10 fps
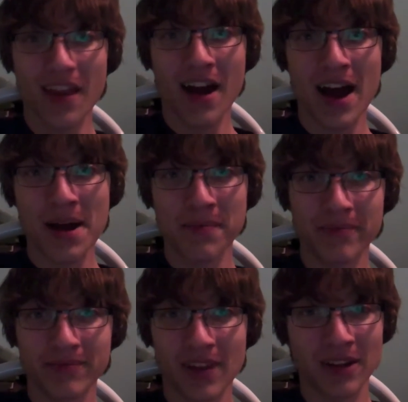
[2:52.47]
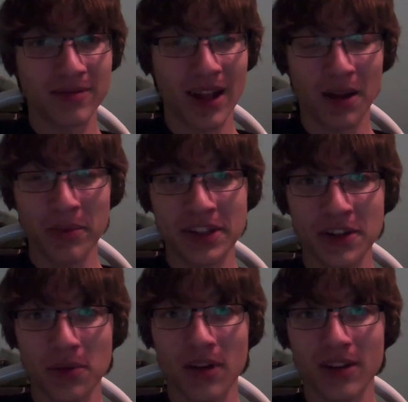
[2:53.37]
Um, I'll, I'll miss
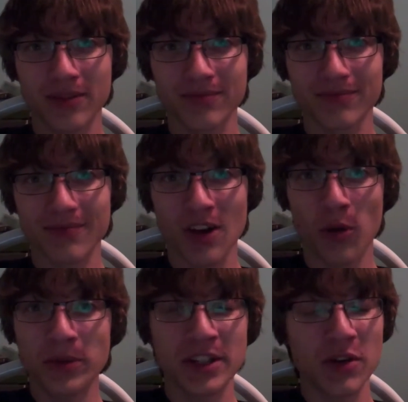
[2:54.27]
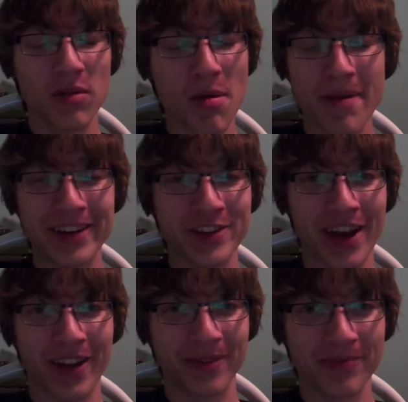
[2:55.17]
you all. Hope to see you on my main
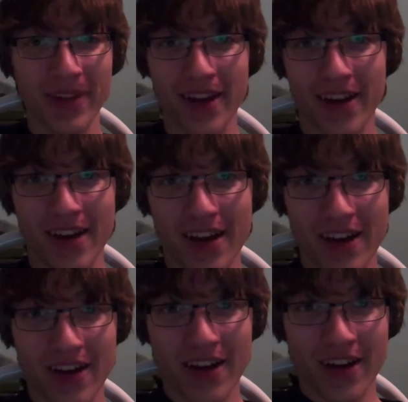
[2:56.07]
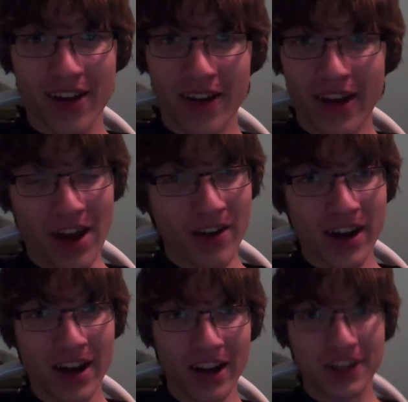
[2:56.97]
channel.
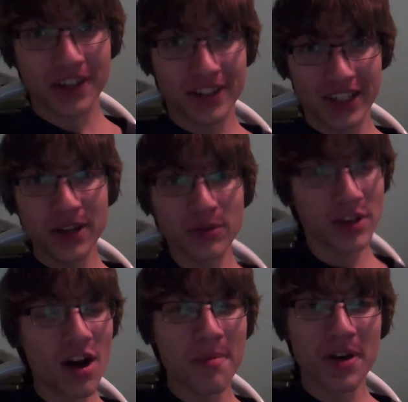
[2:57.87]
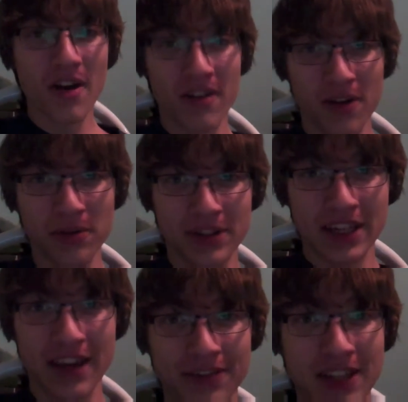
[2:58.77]
Erica, I shall see you, Tom Naro,
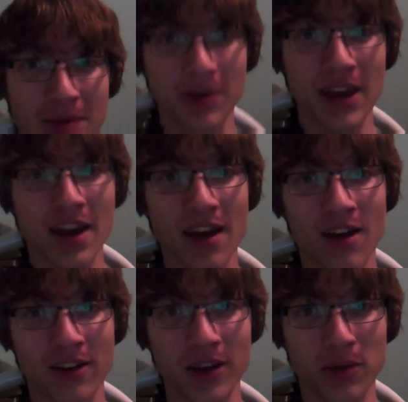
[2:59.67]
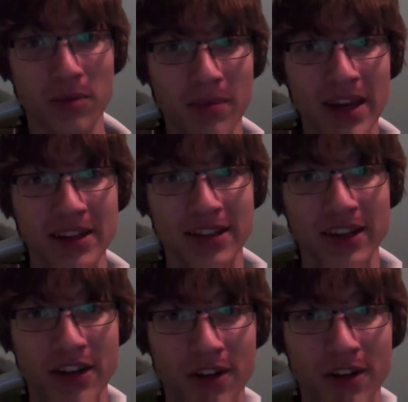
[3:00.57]
D F T B A, all you amazing